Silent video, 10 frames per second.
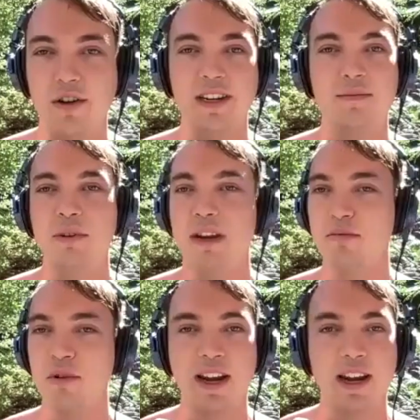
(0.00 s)
need to be
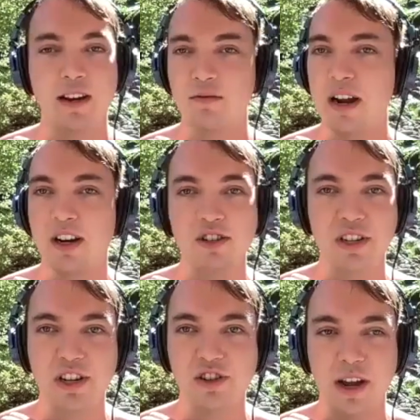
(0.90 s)
breaking records at
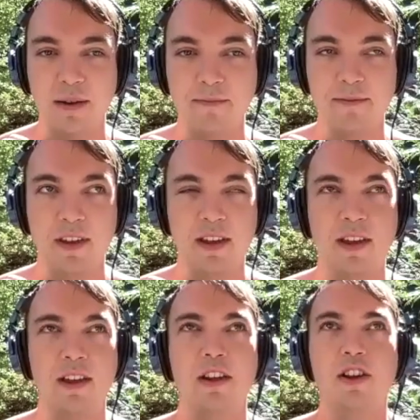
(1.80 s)
the gym.
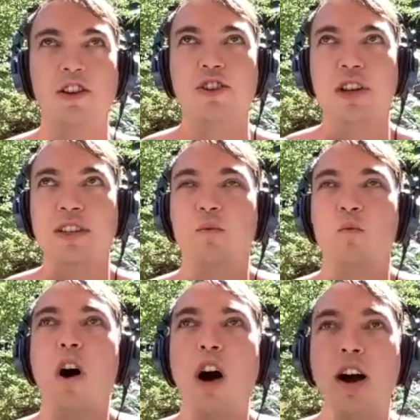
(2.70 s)
Just
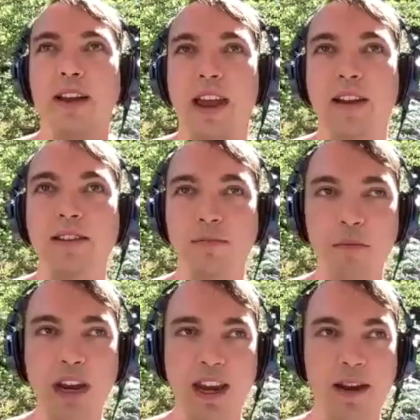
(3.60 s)
walking to
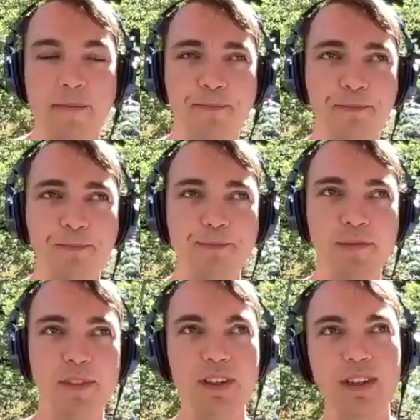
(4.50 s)
me
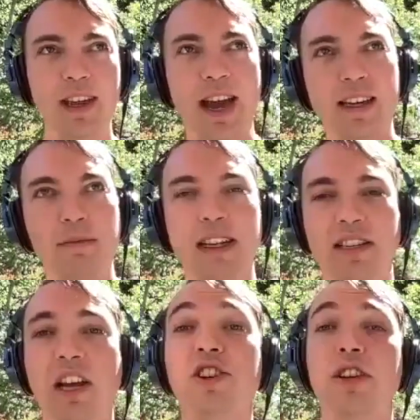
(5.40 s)
has been
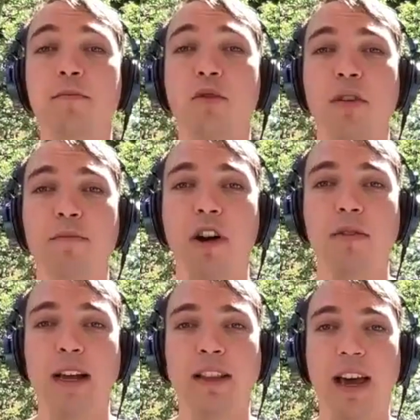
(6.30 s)
such an important part of
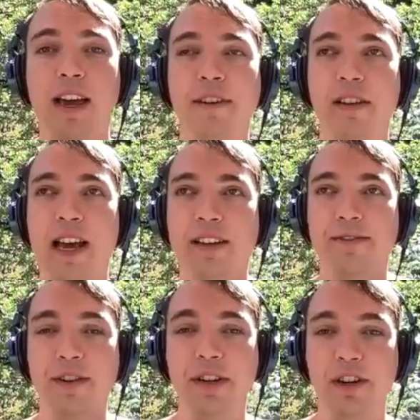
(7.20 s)
my life in the last
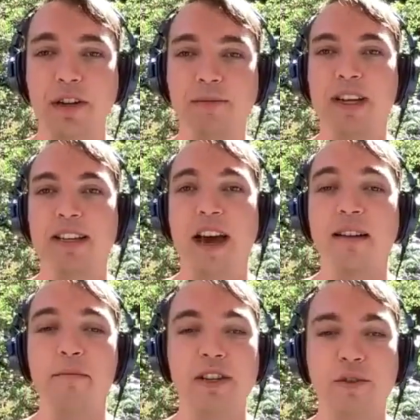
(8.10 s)
few years because I've
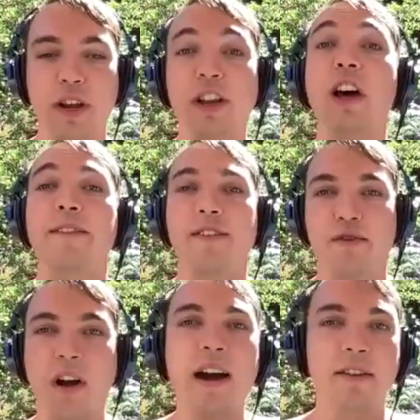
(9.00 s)
been doing a lot of
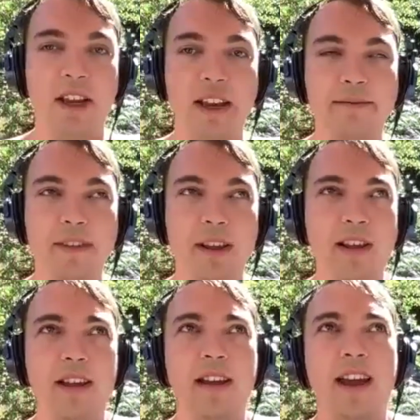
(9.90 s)
traveling.
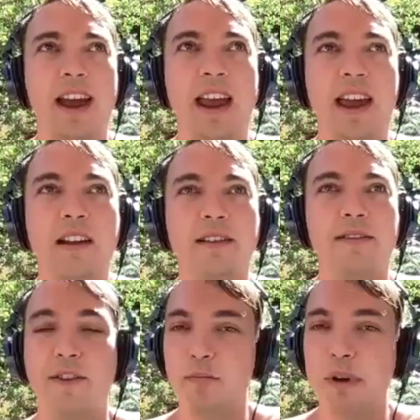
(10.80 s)
And
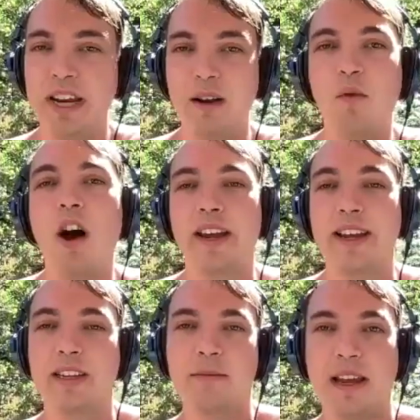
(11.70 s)
for me, walking
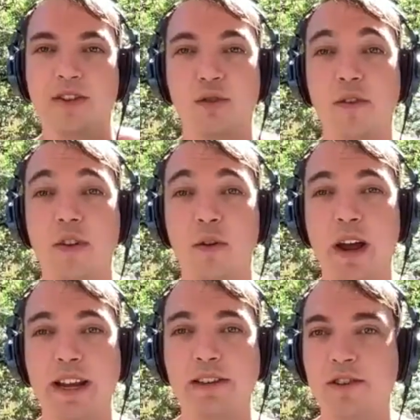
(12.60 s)
has been sort of a
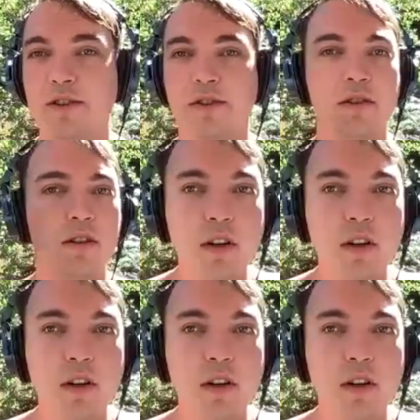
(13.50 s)
way to